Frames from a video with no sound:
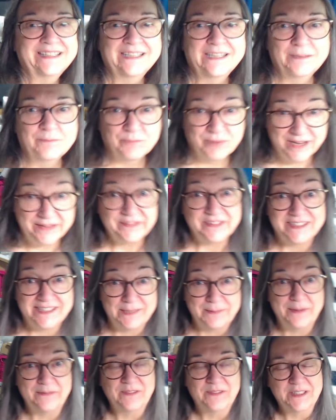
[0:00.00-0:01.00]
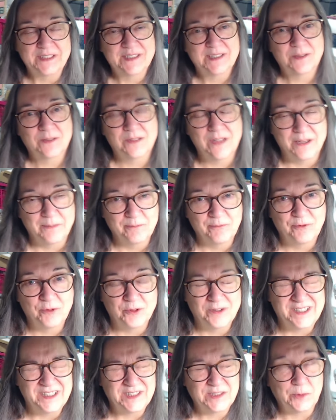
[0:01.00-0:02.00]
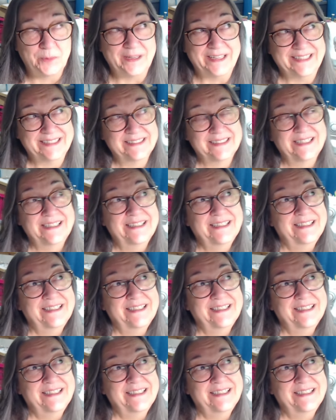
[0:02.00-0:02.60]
previously we've done um, four inch squares